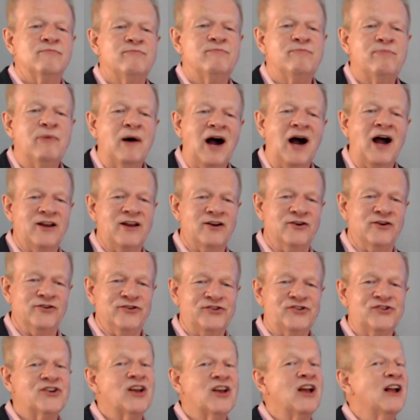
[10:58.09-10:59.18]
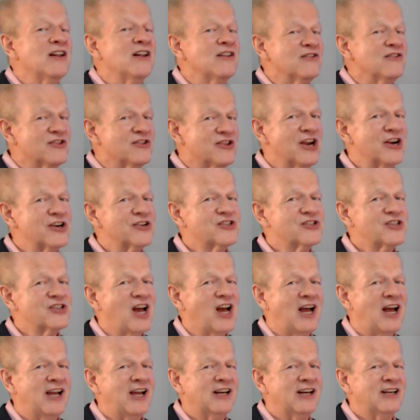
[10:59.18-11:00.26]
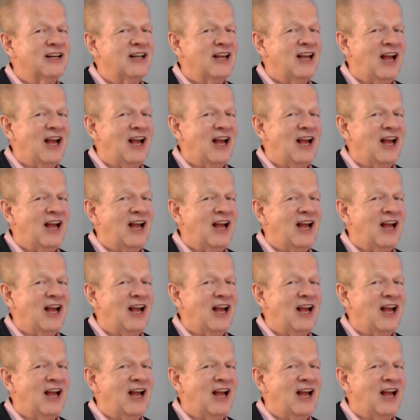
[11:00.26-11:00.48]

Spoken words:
buyers. Their side